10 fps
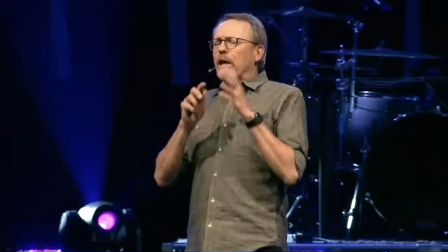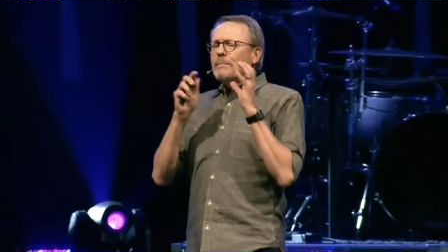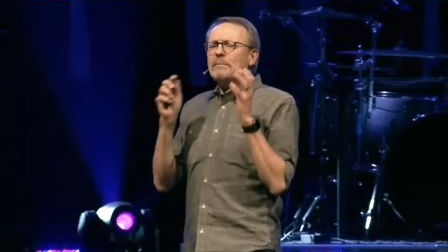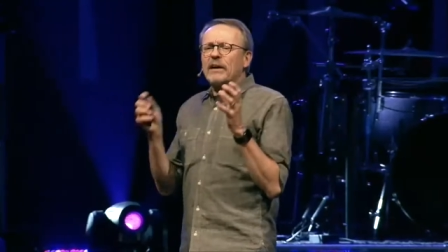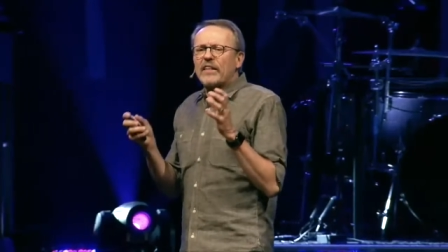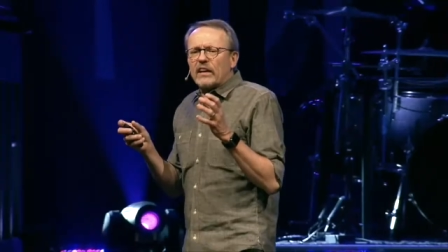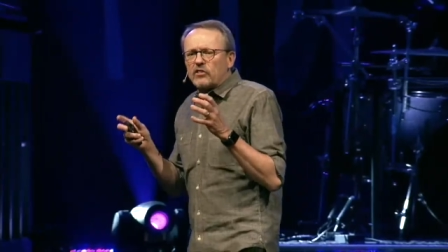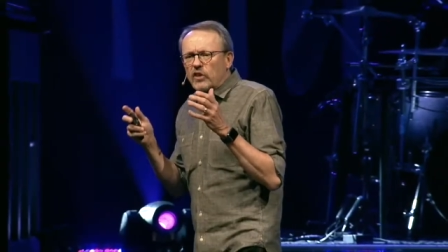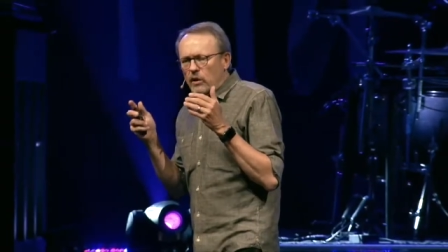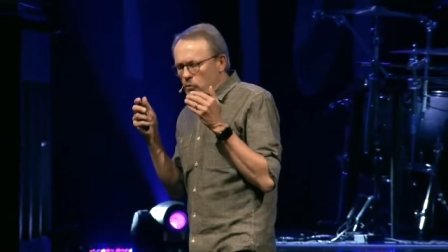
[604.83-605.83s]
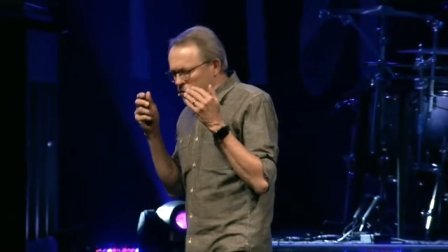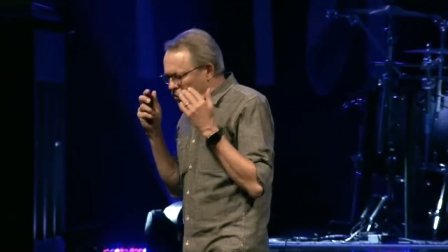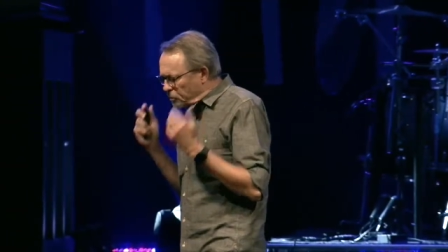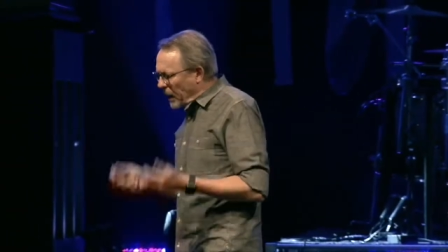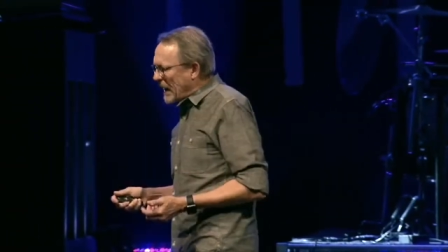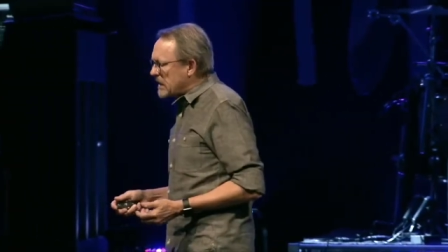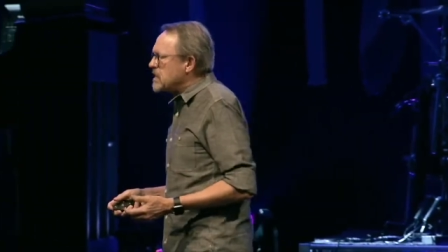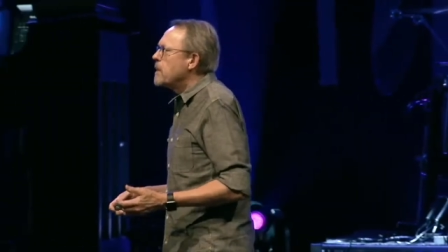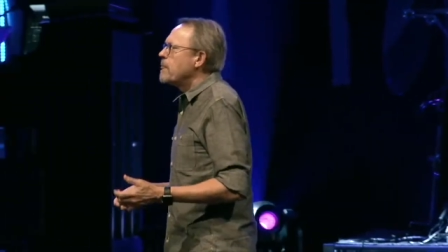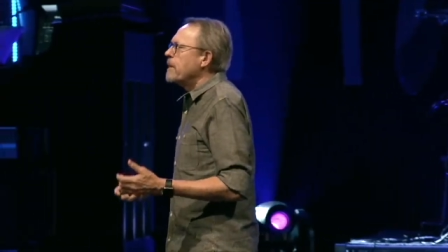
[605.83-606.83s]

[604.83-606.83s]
I mean by that is they respect